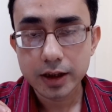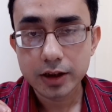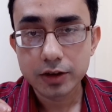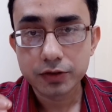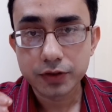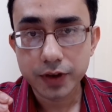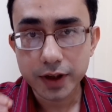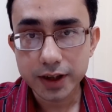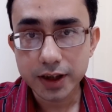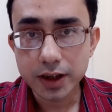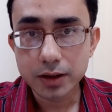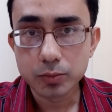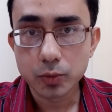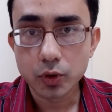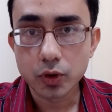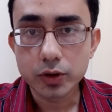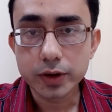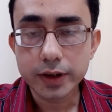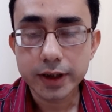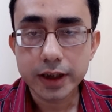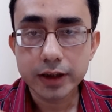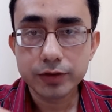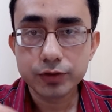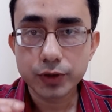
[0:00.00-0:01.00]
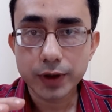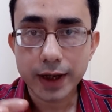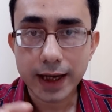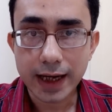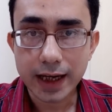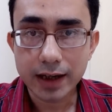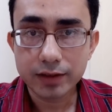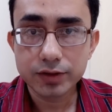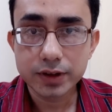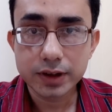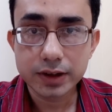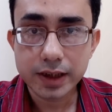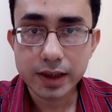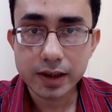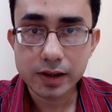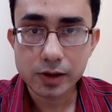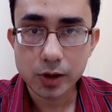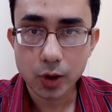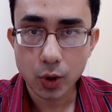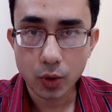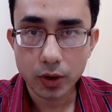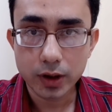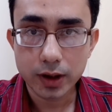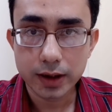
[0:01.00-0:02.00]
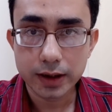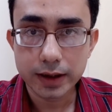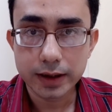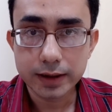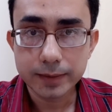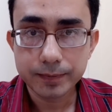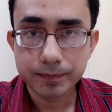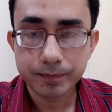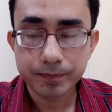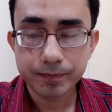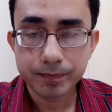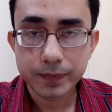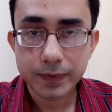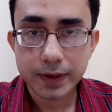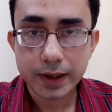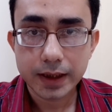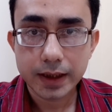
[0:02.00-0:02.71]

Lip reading: Furthermore, if you have the things locally,